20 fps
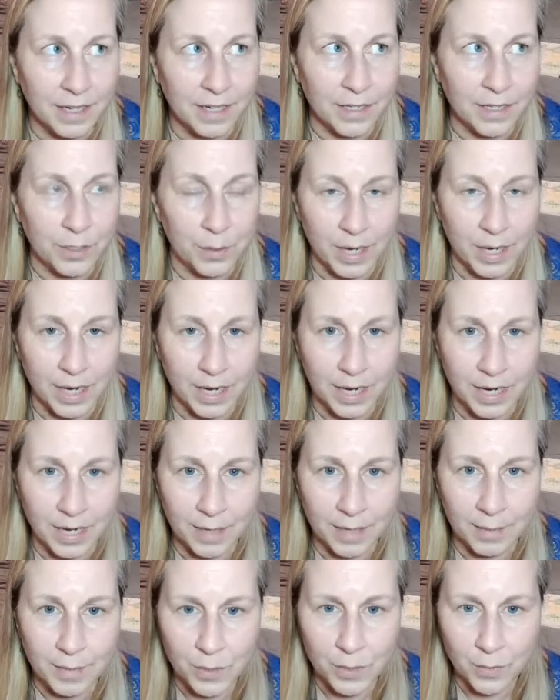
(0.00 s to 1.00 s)
So I
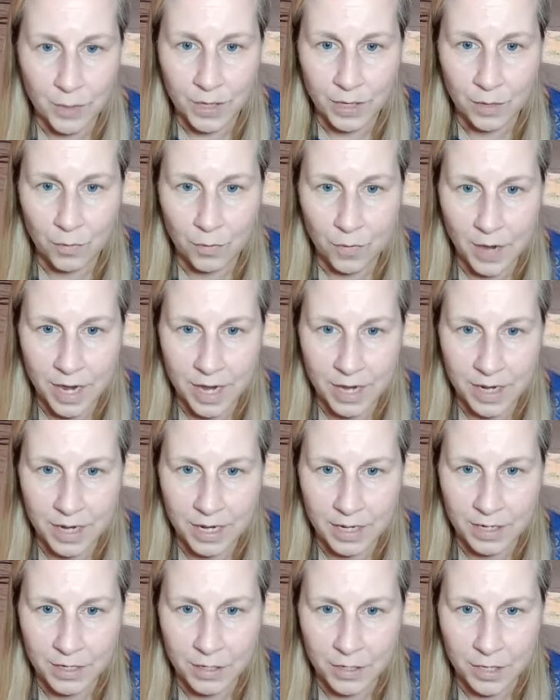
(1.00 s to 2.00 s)
am doing a
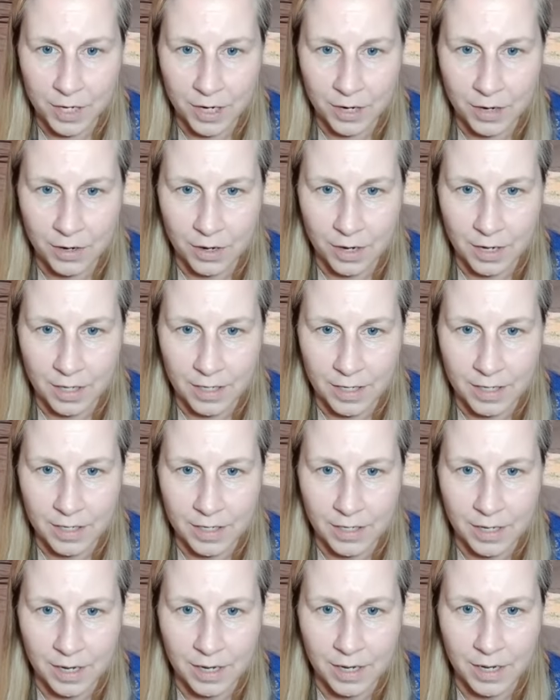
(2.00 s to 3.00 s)
Reiki share on
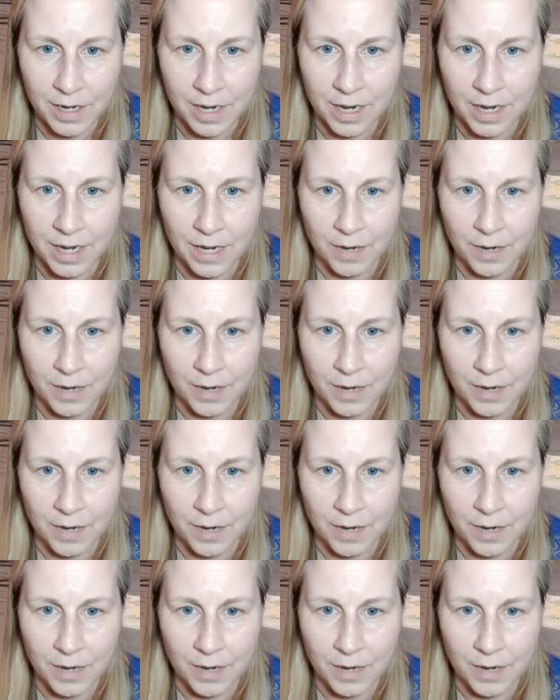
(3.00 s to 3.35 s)
Sunday